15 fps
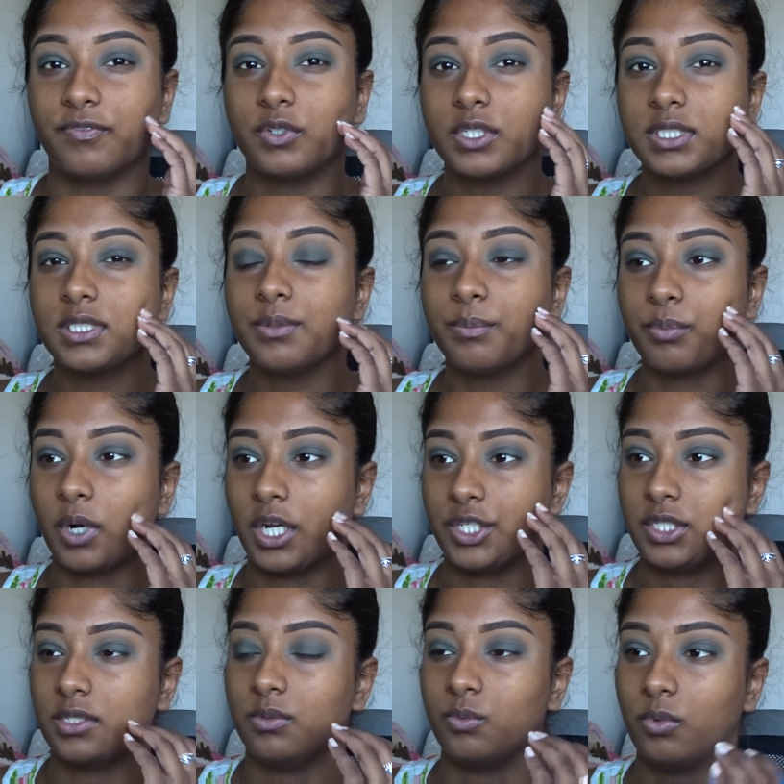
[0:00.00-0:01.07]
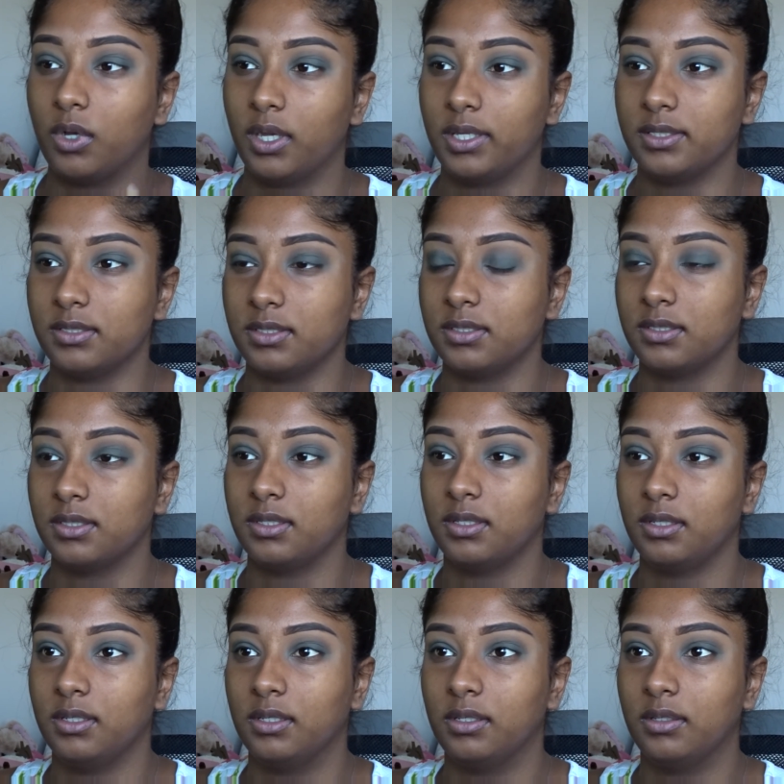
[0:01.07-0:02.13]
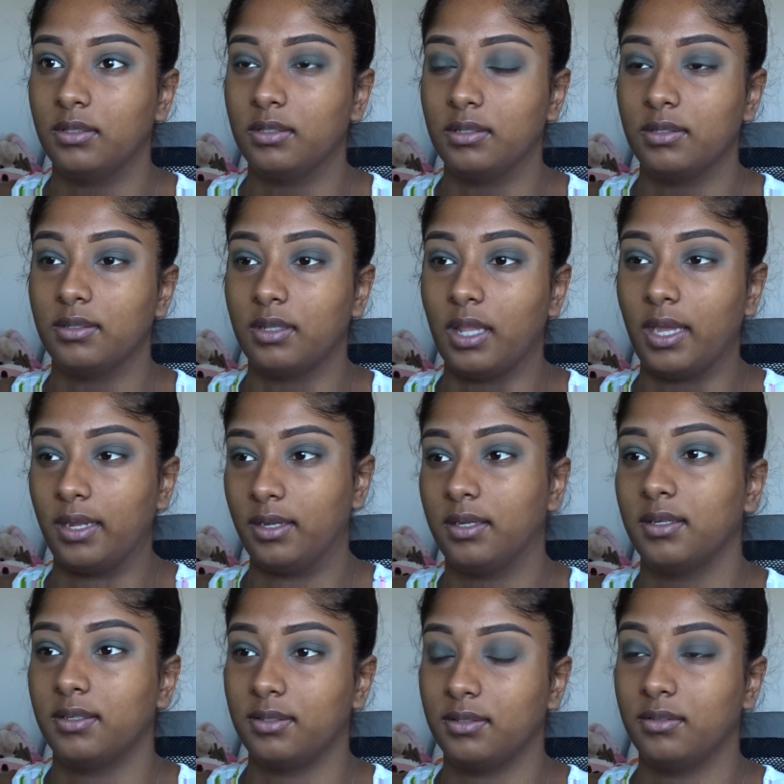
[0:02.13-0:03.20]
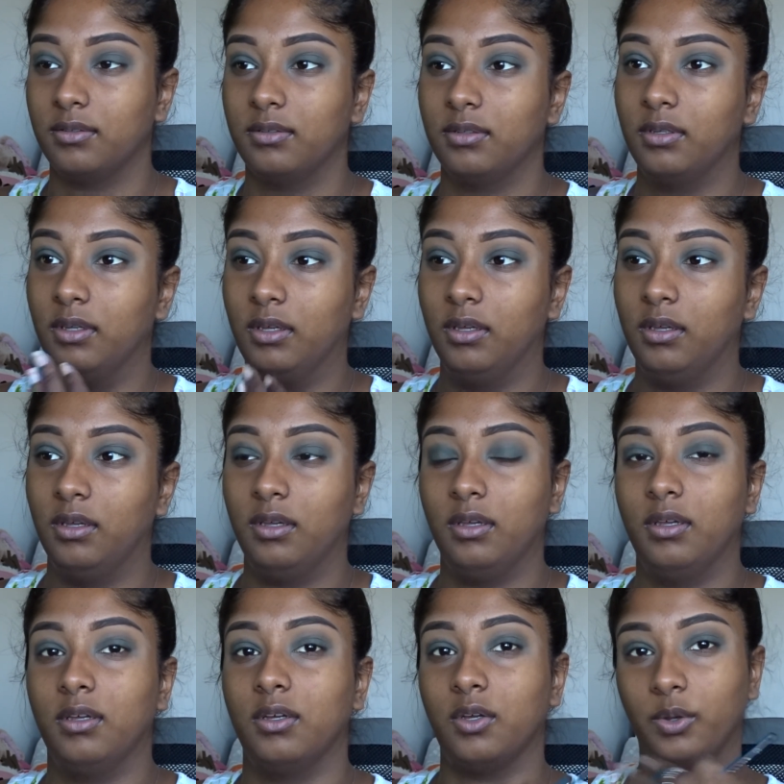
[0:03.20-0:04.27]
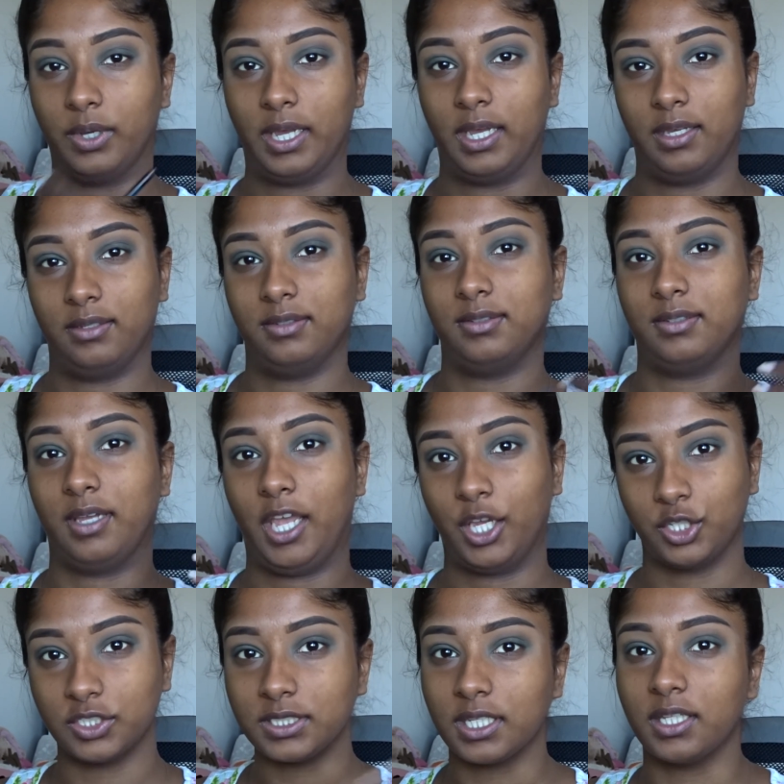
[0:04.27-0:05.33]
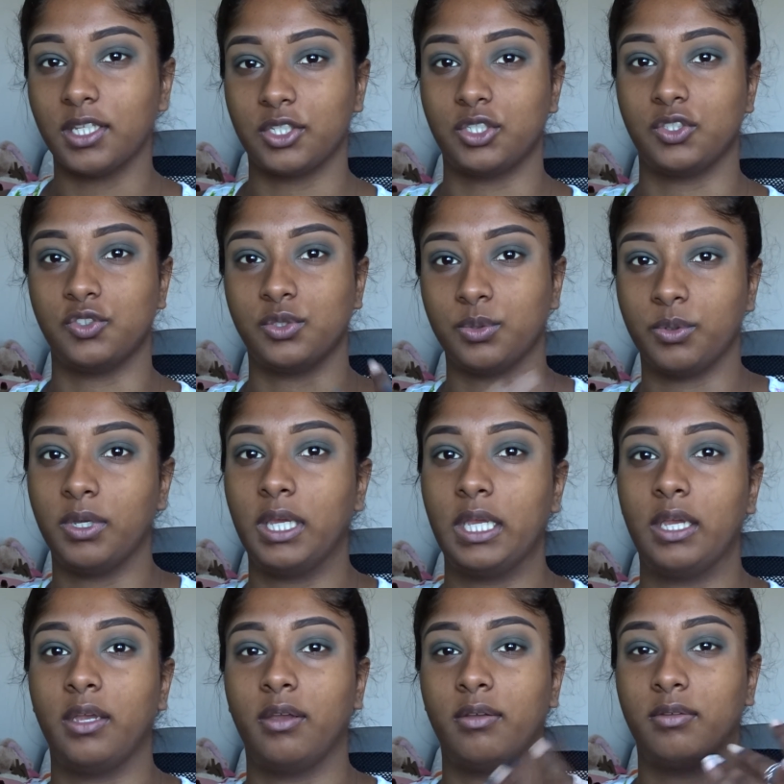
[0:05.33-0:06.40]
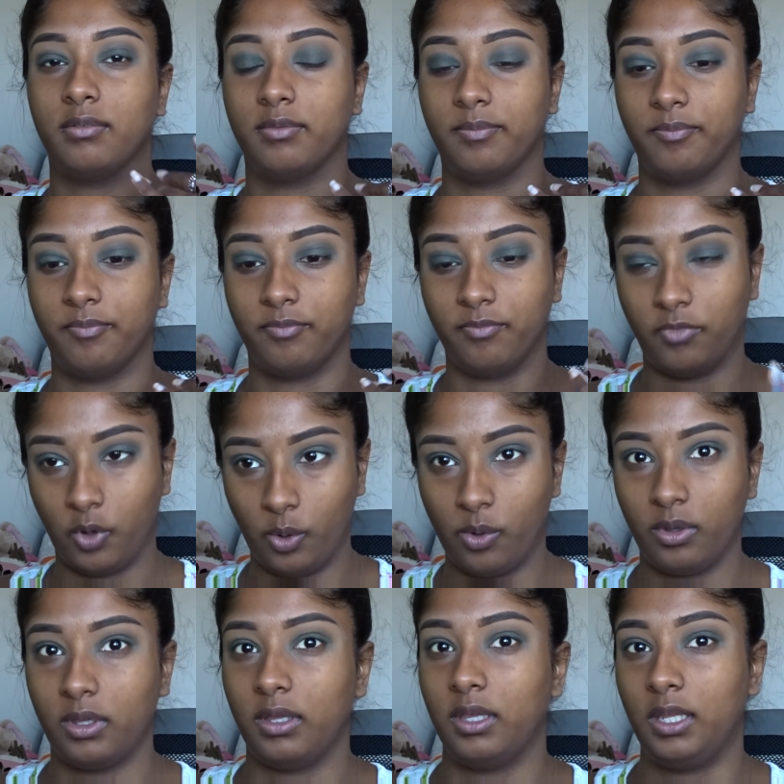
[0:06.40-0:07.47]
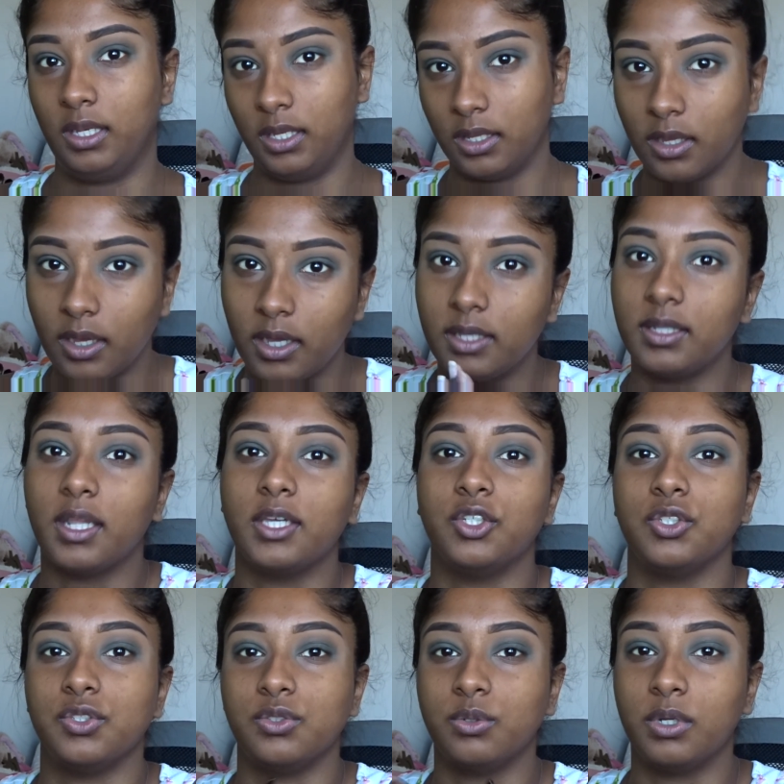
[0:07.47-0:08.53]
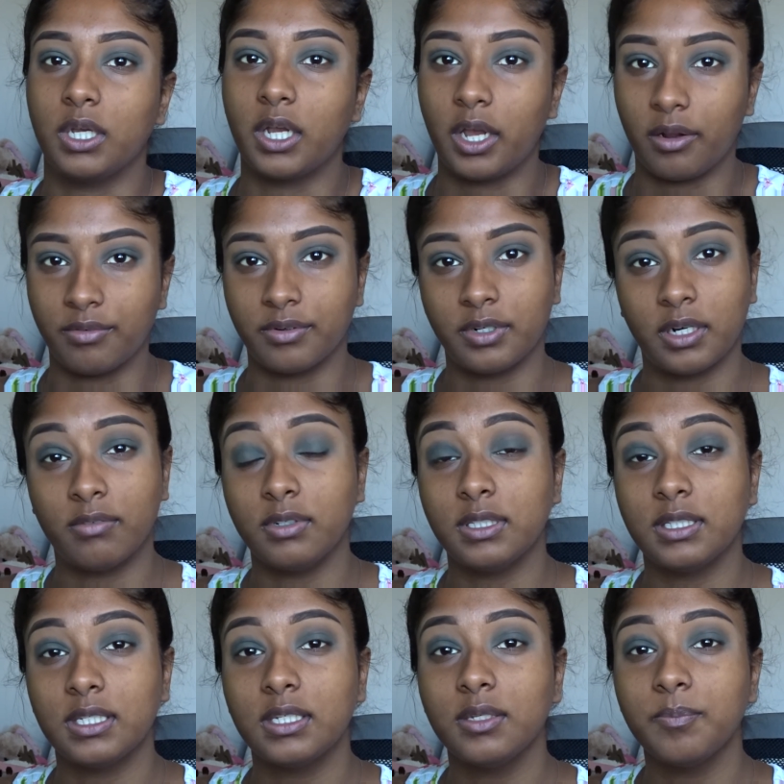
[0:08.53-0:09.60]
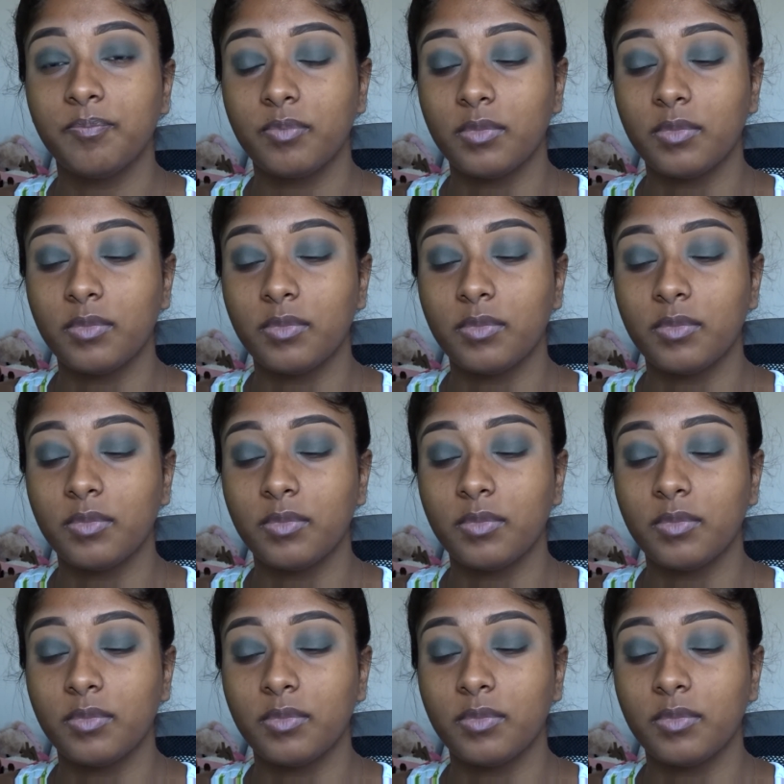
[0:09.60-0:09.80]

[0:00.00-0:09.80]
first impression was like, okay, I understand that she's doing Vogue India and like she's doing a cover and everything,